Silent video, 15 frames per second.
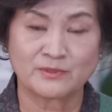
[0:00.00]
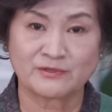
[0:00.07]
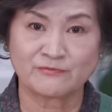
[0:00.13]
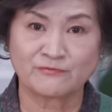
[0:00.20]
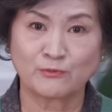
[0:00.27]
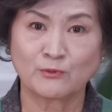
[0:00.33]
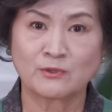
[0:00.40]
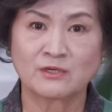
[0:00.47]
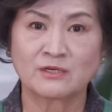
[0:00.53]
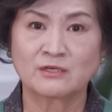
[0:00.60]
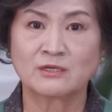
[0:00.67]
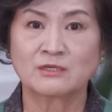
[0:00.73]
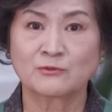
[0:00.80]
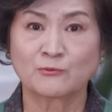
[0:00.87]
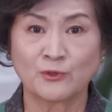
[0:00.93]
But
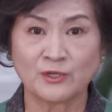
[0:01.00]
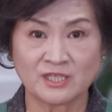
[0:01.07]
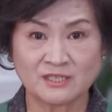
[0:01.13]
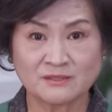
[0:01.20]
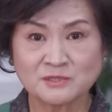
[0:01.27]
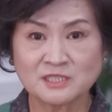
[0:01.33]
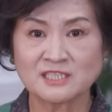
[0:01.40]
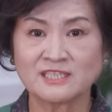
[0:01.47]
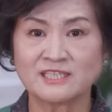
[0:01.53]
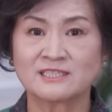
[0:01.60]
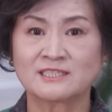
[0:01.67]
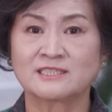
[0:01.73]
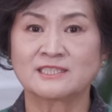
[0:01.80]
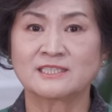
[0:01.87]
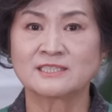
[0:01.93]
for quick kimchi
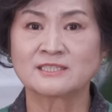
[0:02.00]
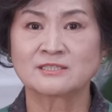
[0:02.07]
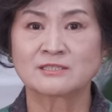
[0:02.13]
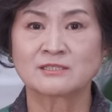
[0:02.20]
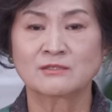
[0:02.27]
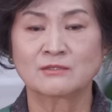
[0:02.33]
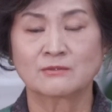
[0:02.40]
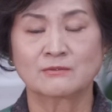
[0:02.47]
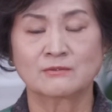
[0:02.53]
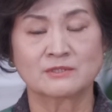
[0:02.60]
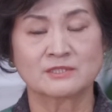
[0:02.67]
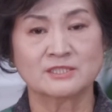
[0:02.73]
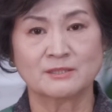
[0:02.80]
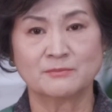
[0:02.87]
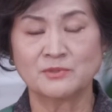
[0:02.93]
like this,
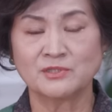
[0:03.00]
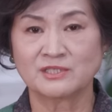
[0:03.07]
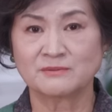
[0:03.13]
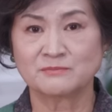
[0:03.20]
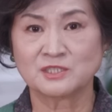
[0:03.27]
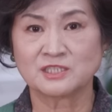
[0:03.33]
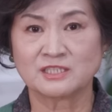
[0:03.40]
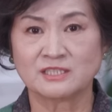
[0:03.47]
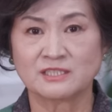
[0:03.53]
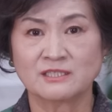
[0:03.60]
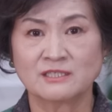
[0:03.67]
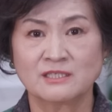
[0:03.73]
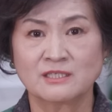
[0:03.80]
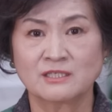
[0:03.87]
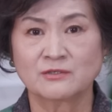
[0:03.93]
or summer
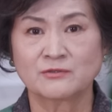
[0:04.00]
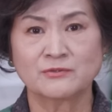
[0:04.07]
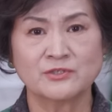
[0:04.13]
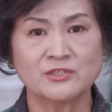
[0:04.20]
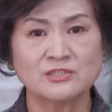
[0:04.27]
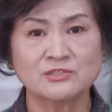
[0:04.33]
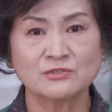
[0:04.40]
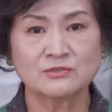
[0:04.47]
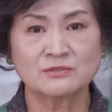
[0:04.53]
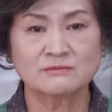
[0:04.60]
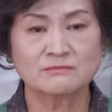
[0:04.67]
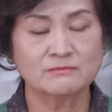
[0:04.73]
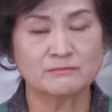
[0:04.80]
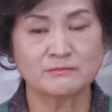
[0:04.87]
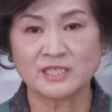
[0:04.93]
kimchi, Koreans
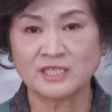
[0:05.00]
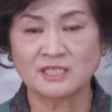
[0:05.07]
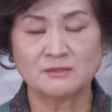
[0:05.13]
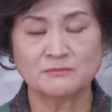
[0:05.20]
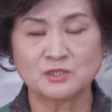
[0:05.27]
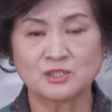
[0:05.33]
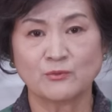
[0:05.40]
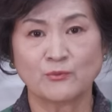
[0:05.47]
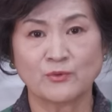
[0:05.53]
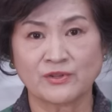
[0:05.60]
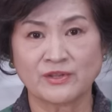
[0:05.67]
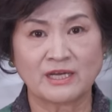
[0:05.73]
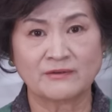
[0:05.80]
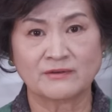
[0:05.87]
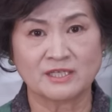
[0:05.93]
make kimchi
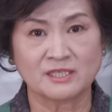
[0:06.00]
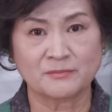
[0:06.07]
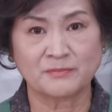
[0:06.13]
without any